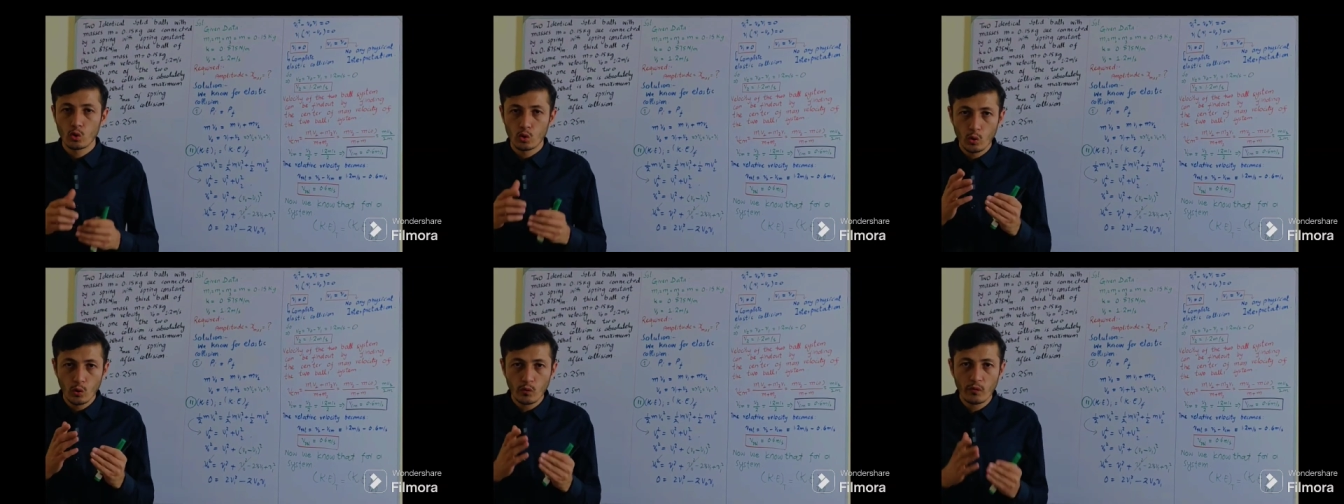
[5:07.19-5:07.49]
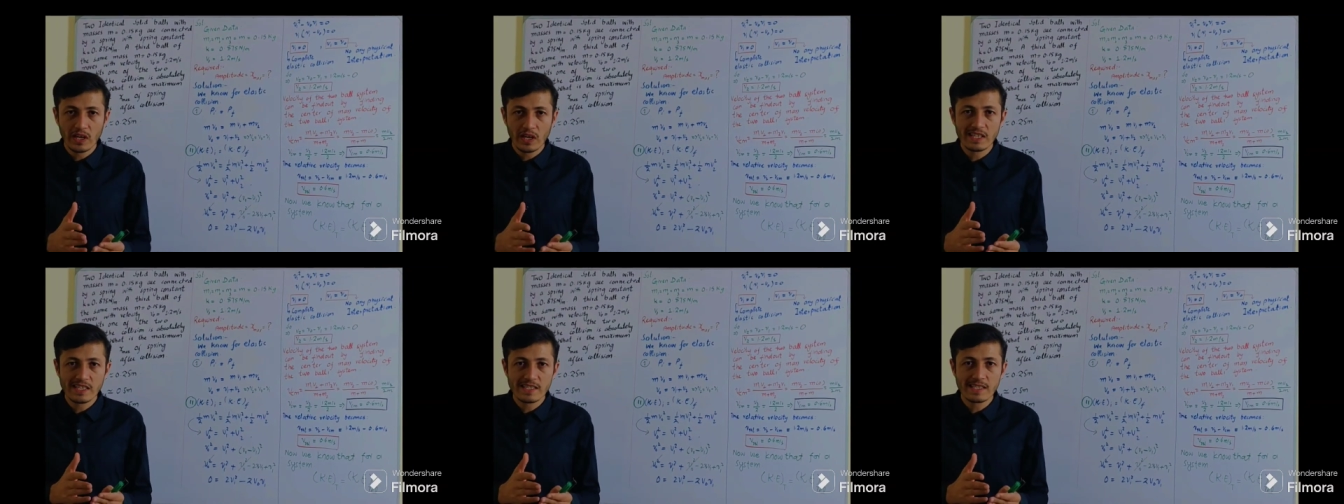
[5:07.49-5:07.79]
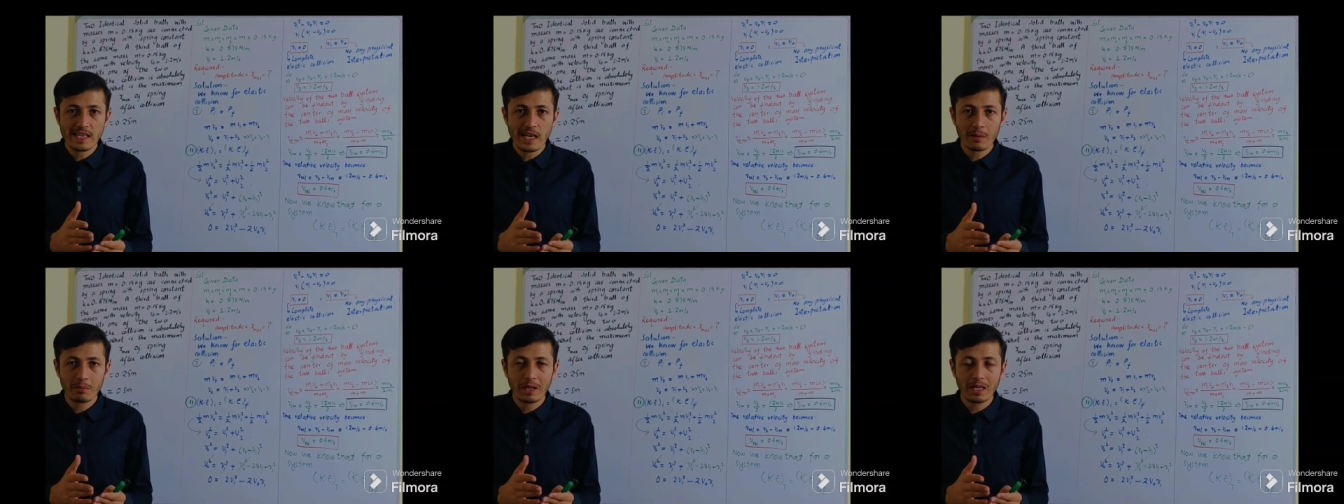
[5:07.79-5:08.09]
Two
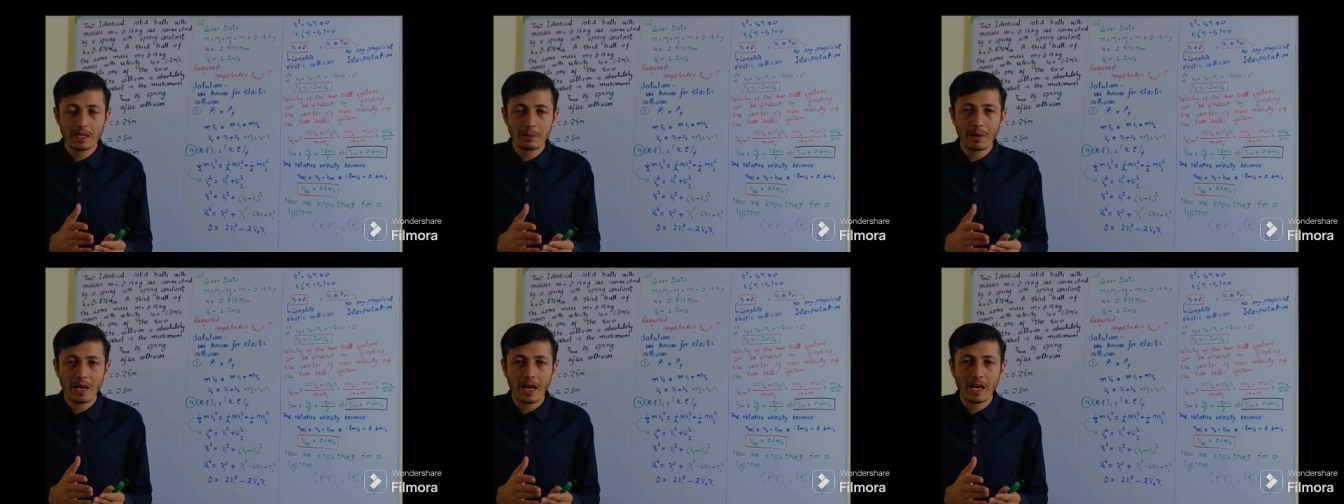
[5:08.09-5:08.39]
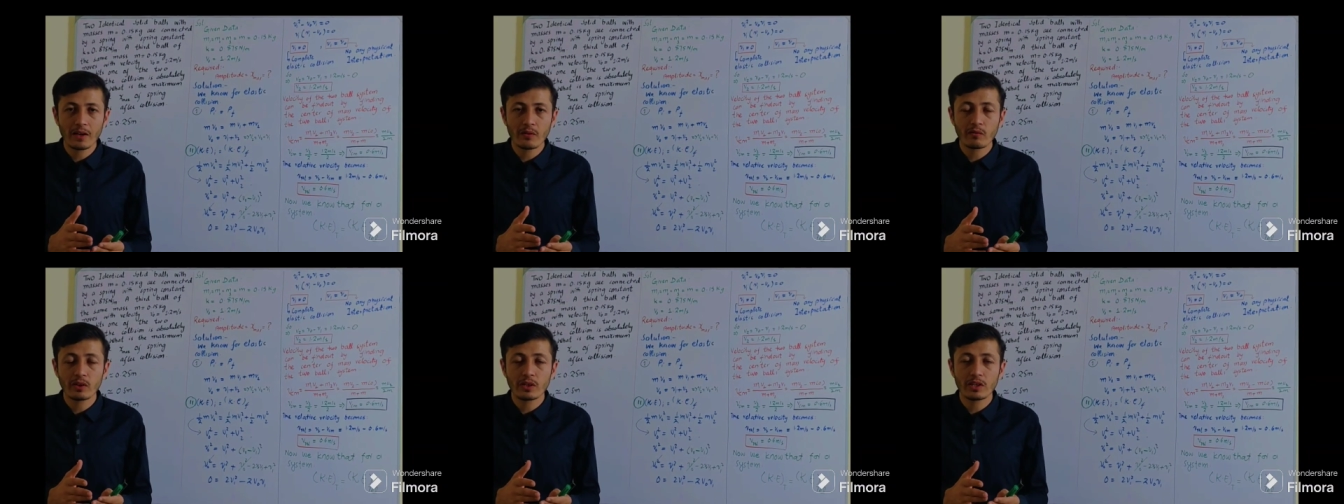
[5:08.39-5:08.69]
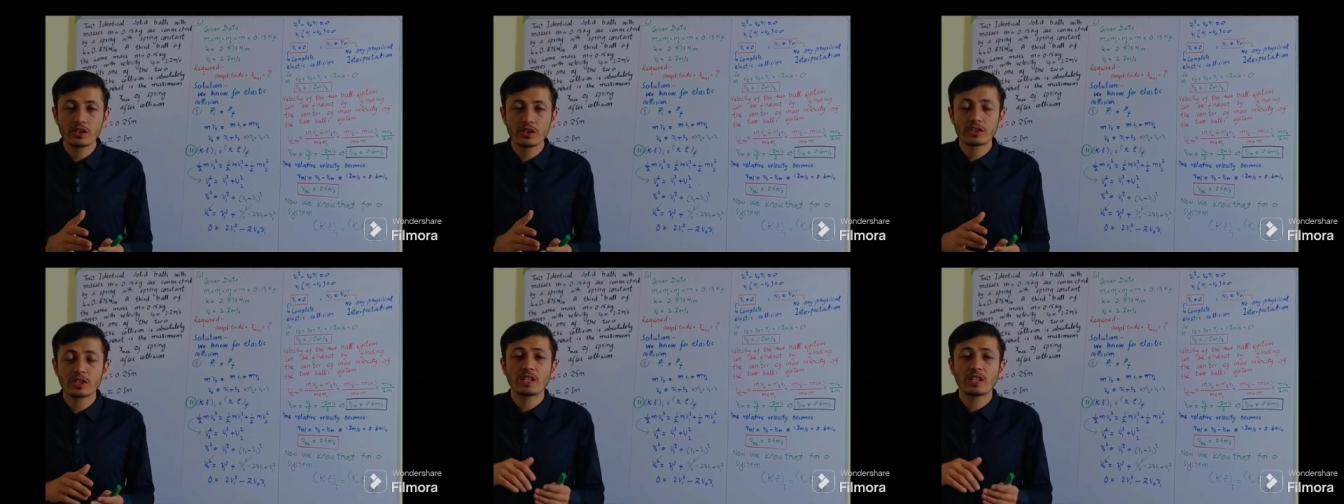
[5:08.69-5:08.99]
factors are multiplied with
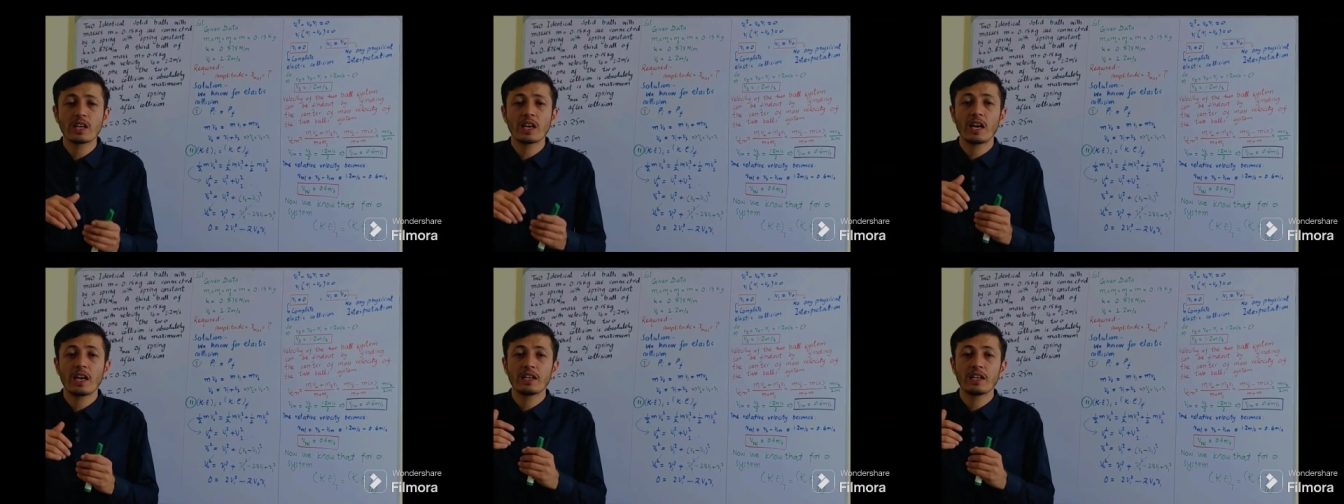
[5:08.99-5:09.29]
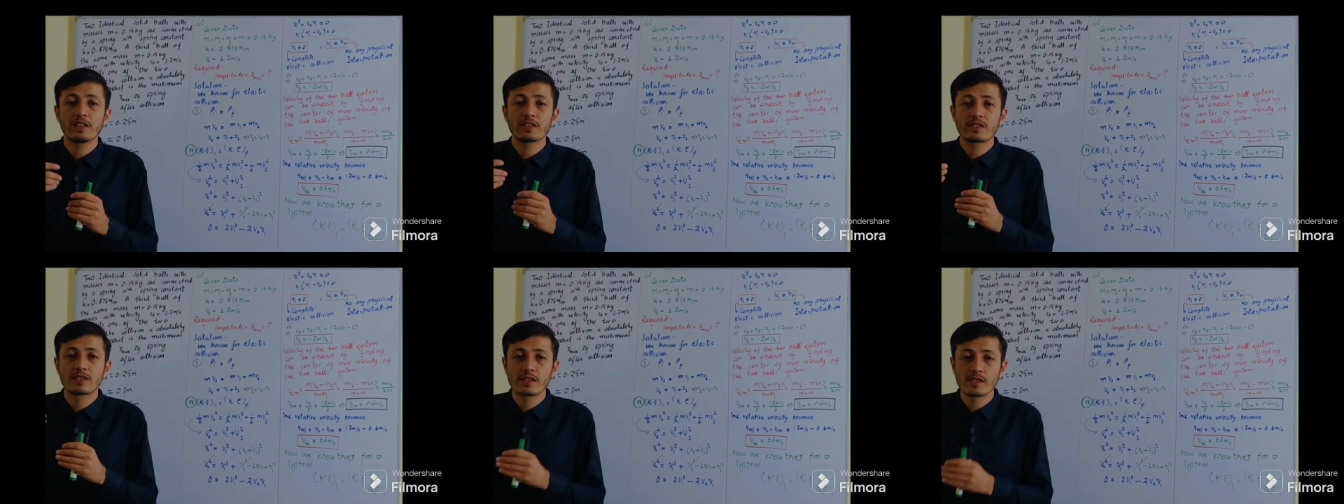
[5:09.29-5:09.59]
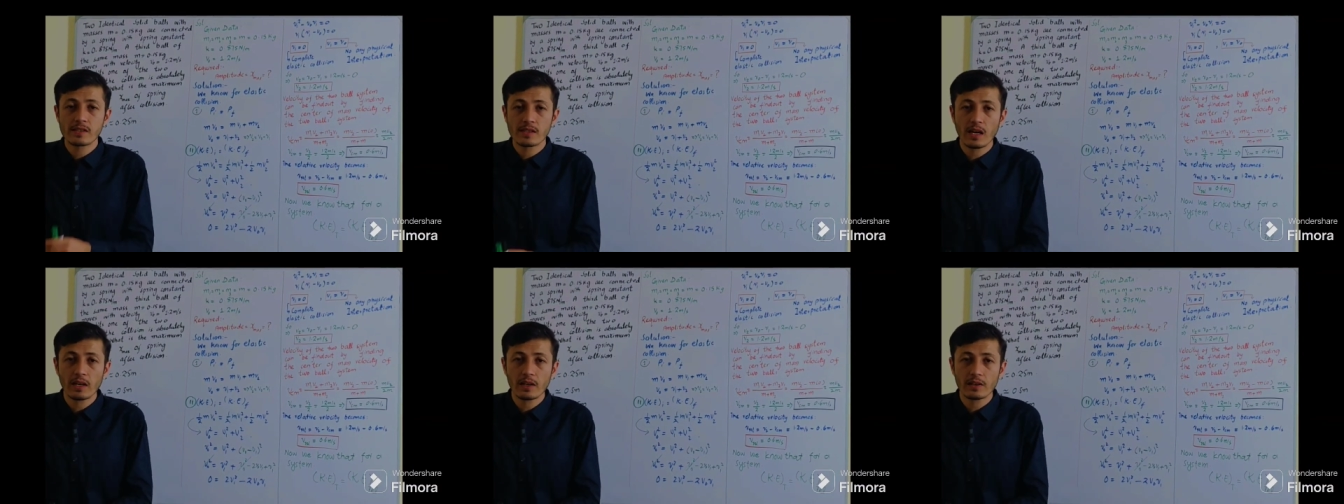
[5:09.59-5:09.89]
each other and its
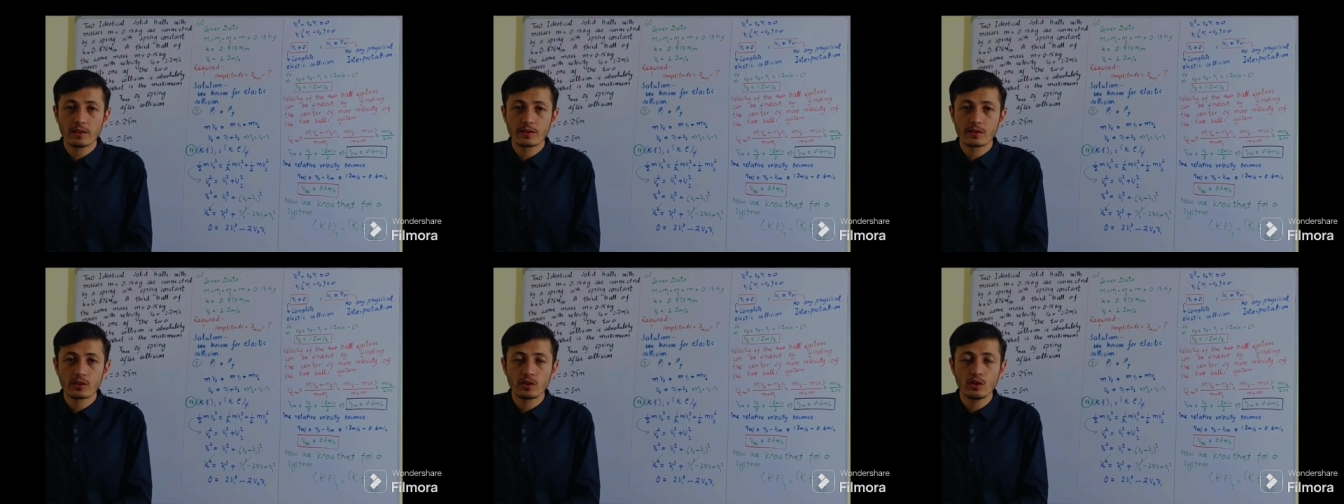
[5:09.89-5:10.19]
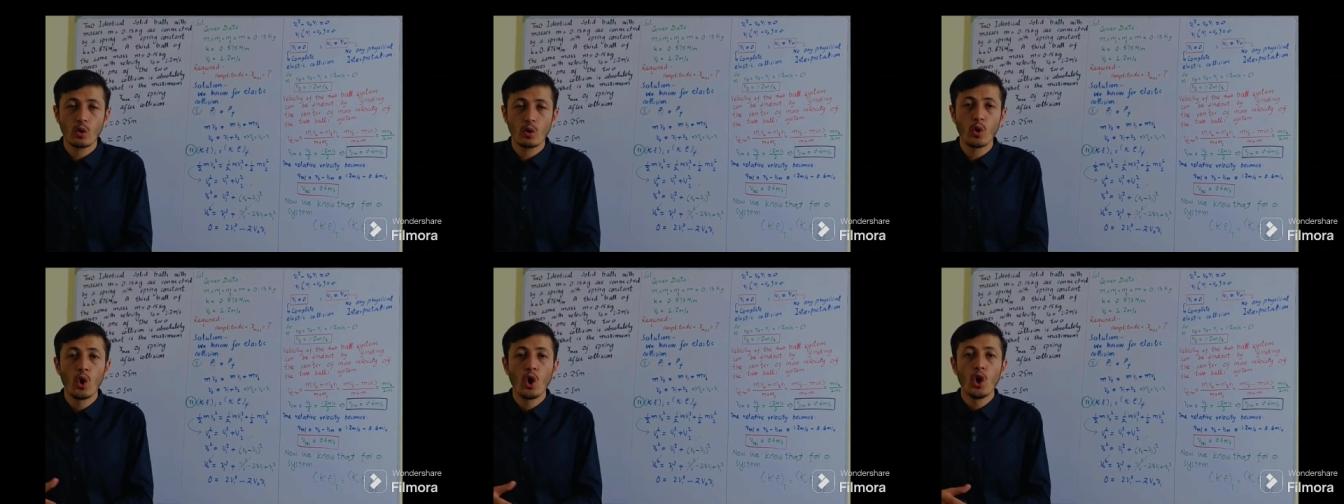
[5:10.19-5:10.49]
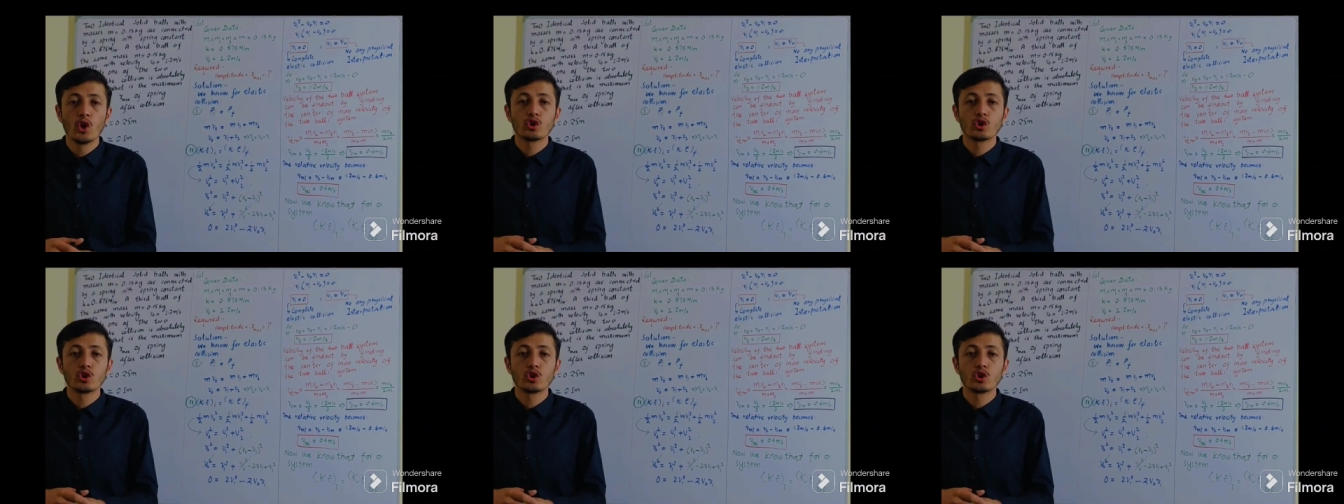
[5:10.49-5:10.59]
result is 0.